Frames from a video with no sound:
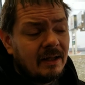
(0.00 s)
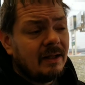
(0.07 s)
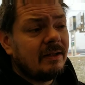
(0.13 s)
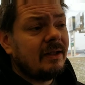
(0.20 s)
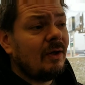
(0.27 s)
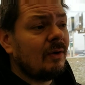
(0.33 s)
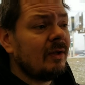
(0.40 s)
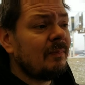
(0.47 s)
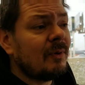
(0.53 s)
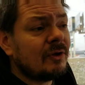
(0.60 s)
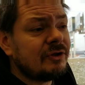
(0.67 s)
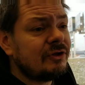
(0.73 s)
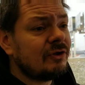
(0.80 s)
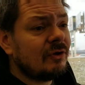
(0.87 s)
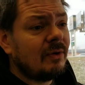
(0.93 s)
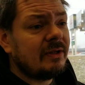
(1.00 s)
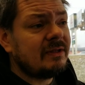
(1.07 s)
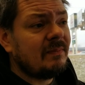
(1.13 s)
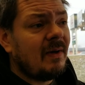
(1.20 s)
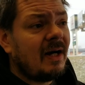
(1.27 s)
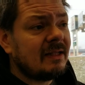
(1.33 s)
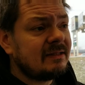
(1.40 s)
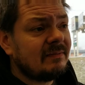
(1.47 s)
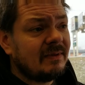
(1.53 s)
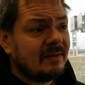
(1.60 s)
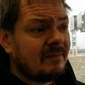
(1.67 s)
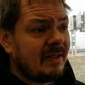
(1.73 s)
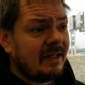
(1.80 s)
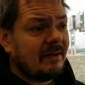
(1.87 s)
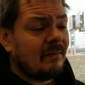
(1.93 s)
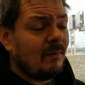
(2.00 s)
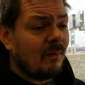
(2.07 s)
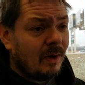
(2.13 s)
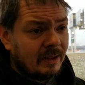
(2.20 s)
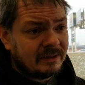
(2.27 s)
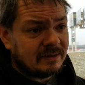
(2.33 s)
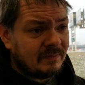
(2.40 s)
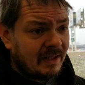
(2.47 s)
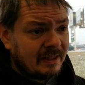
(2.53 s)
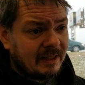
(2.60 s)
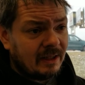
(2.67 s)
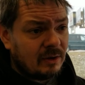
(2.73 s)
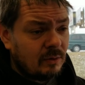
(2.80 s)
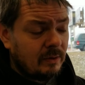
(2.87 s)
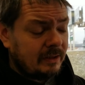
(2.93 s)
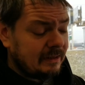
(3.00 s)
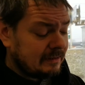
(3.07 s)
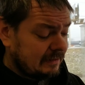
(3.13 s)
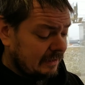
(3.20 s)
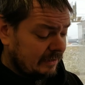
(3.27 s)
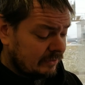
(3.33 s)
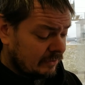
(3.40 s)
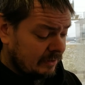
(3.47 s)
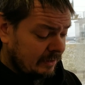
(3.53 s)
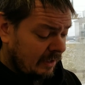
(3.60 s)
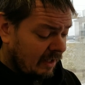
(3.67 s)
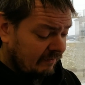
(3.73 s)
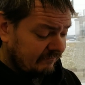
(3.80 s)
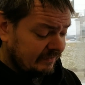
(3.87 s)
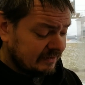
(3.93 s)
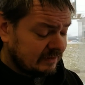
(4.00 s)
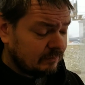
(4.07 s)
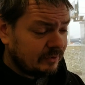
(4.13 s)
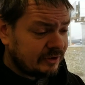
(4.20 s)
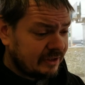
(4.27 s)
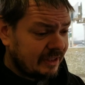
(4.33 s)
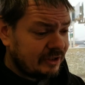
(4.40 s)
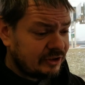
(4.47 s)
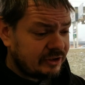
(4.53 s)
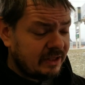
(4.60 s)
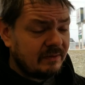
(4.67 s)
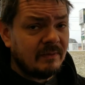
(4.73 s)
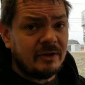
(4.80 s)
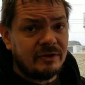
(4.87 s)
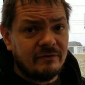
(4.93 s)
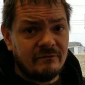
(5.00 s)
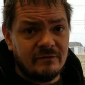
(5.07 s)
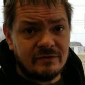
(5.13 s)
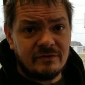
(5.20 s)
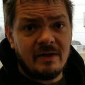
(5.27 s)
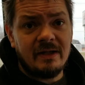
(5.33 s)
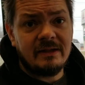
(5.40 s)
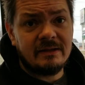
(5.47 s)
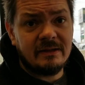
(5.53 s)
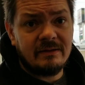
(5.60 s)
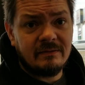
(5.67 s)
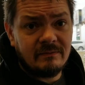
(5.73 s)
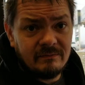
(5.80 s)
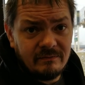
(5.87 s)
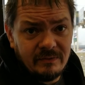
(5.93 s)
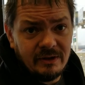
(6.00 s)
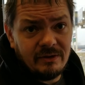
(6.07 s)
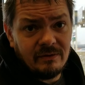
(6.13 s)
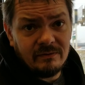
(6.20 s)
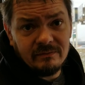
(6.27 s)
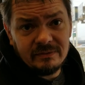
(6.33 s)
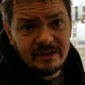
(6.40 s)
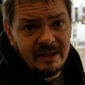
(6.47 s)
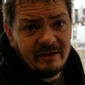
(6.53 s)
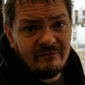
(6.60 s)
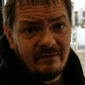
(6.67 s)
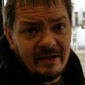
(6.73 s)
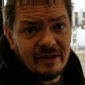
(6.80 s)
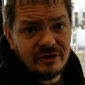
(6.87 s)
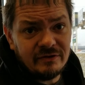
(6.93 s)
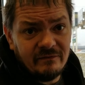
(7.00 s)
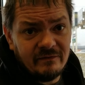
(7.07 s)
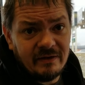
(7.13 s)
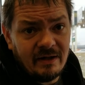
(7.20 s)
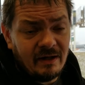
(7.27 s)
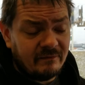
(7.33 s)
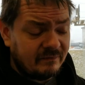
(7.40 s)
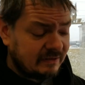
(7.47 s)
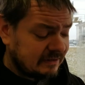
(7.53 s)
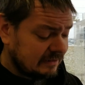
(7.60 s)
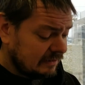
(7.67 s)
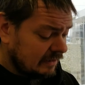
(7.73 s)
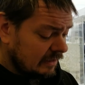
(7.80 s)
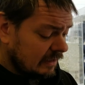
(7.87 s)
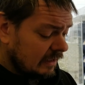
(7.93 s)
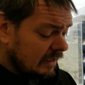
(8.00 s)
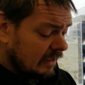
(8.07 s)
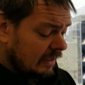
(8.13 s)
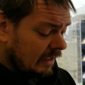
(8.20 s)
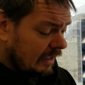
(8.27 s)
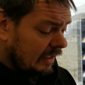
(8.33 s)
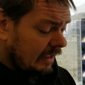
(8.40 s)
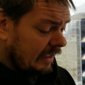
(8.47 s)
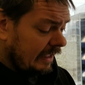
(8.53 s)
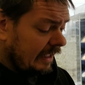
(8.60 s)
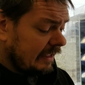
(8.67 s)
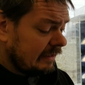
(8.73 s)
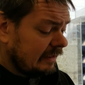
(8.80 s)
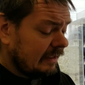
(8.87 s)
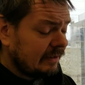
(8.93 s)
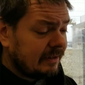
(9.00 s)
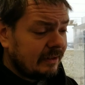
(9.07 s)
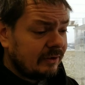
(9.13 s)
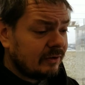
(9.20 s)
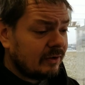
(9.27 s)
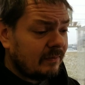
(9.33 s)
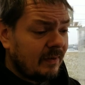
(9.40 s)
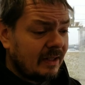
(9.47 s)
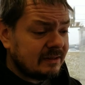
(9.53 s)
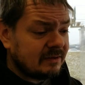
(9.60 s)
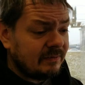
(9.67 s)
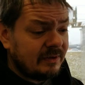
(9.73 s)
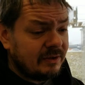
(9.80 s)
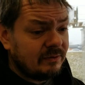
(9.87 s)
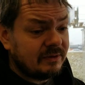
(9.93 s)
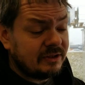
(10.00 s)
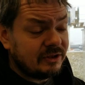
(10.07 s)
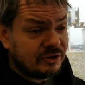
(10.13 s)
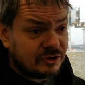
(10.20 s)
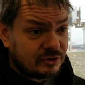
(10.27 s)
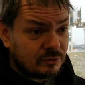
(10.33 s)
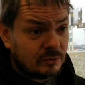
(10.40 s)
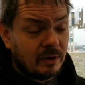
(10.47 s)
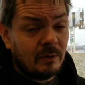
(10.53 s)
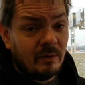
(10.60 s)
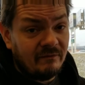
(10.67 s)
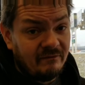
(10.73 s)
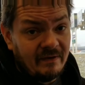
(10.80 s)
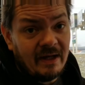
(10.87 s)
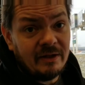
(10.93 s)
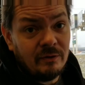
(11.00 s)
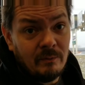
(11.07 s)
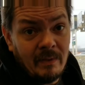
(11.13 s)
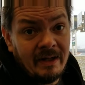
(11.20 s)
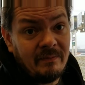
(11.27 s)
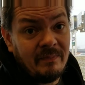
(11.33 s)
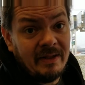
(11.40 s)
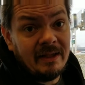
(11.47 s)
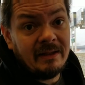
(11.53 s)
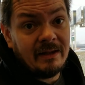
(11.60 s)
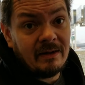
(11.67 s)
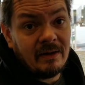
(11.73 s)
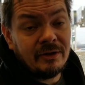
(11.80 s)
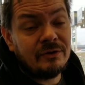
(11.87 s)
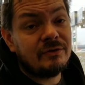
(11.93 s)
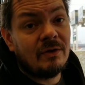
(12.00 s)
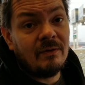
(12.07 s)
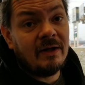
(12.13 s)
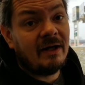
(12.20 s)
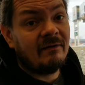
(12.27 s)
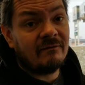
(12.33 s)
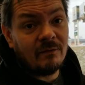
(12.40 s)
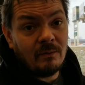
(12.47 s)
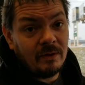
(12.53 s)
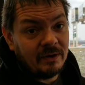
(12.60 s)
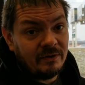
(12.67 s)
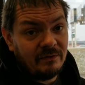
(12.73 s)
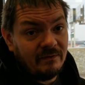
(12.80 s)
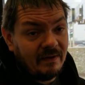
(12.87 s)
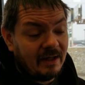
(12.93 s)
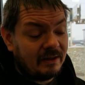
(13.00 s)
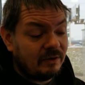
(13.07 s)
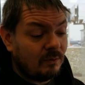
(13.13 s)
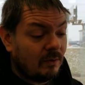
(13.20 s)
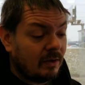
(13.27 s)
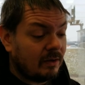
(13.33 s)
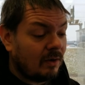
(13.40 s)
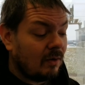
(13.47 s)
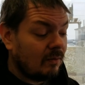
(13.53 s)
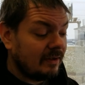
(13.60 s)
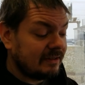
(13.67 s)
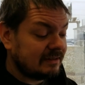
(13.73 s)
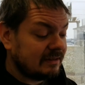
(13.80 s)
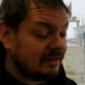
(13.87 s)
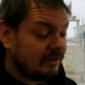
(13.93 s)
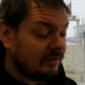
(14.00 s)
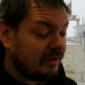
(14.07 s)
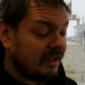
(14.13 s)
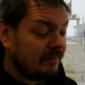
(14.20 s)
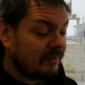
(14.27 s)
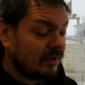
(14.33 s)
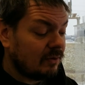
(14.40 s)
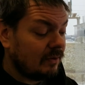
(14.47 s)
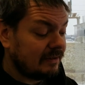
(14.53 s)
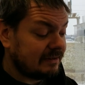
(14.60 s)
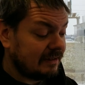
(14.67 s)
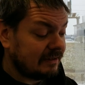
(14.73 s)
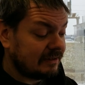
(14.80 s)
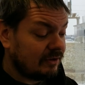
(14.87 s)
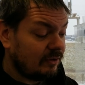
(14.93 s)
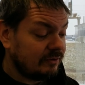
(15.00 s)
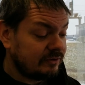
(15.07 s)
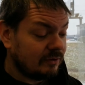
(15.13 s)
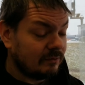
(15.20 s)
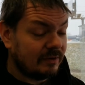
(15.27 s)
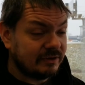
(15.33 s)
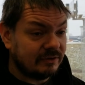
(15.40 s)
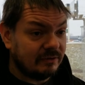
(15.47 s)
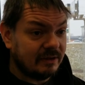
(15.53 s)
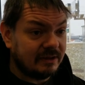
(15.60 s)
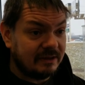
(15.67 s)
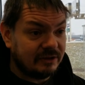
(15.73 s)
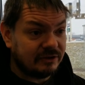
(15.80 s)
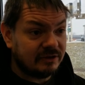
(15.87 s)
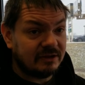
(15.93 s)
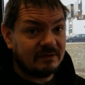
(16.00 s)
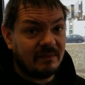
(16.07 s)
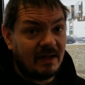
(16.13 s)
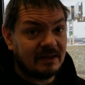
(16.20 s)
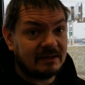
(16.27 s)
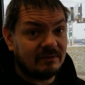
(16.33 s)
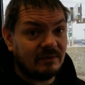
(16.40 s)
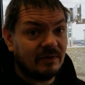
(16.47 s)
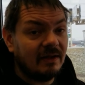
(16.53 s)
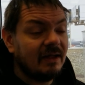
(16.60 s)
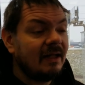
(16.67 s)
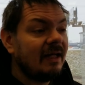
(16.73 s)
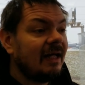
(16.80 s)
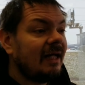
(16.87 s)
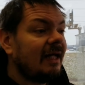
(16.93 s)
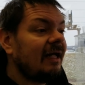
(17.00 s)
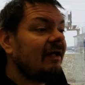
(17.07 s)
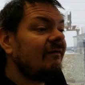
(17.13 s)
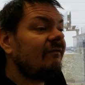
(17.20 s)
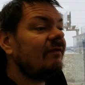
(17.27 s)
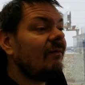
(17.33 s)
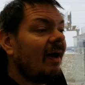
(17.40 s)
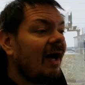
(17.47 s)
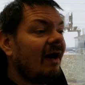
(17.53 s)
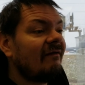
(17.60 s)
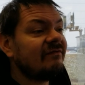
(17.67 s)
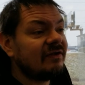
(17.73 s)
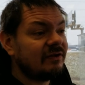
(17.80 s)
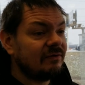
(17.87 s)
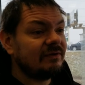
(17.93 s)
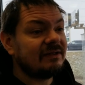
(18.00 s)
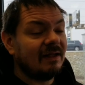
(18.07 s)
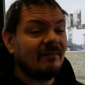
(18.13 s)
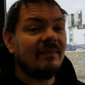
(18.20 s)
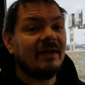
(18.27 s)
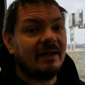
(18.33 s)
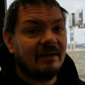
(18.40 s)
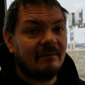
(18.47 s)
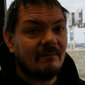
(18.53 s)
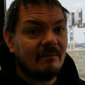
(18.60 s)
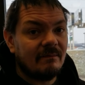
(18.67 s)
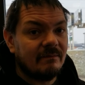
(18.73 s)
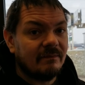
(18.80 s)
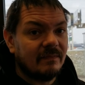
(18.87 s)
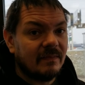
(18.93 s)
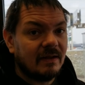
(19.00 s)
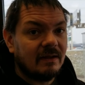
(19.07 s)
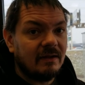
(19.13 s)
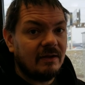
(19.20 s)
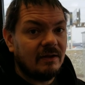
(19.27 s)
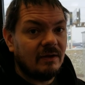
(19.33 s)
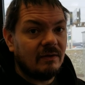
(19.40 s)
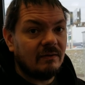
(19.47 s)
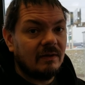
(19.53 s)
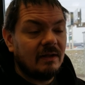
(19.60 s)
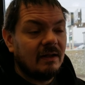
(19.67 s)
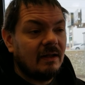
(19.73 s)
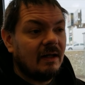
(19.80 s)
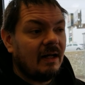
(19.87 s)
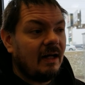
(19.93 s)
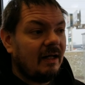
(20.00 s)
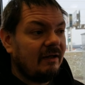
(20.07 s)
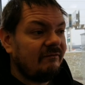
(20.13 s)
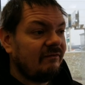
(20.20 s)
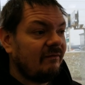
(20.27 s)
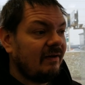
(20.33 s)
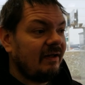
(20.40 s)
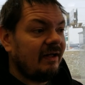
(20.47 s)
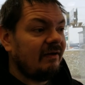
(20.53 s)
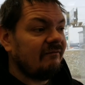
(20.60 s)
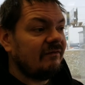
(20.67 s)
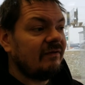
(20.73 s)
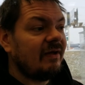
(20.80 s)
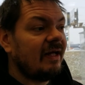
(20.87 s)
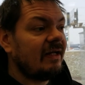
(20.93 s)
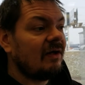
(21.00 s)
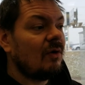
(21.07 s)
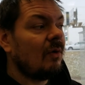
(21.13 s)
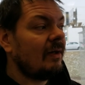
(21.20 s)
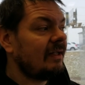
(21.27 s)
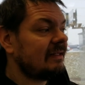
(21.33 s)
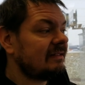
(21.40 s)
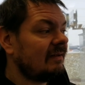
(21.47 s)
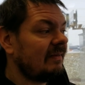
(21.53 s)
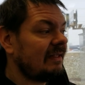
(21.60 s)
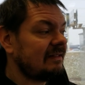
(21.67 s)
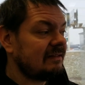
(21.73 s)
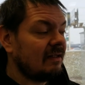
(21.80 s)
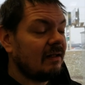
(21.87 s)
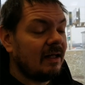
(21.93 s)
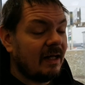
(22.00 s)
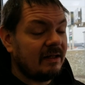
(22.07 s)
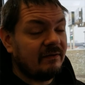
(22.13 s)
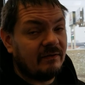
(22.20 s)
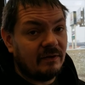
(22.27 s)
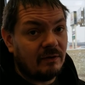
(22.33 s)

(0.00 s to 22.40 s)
The only person you're going to possibly make want to buy that coin is either a novice, in which case shame on you for trying to, you know, take advantage of a novice. Uh, and the other thing you're going to possibly do is destroy what value might be there, and you don't ever want to do that. You want to always, you know, keep your coins in as close to original condition as possible. If you have to do something, you know, uh, if you if you get a coin that somebody's dug out of the